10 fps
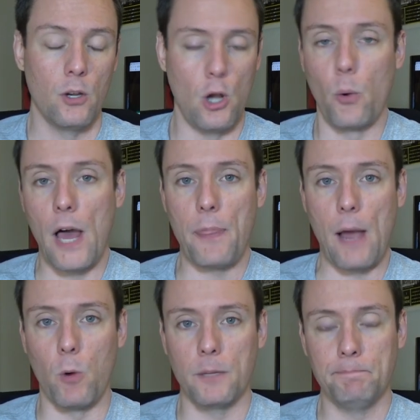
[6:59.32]
No, not
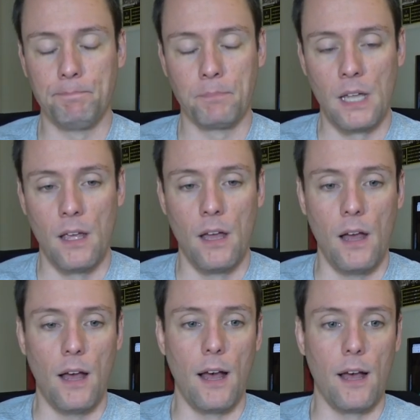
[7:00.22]
that one.
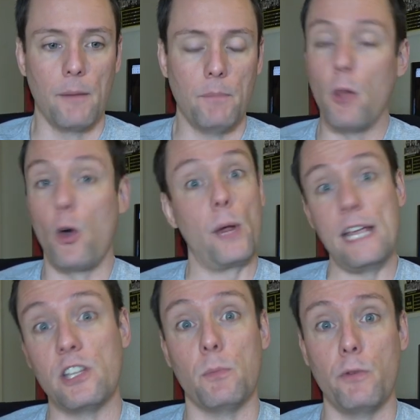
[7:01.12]
Uh, although
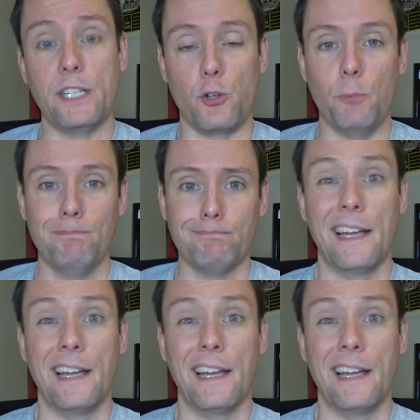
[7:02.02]
in the movie too.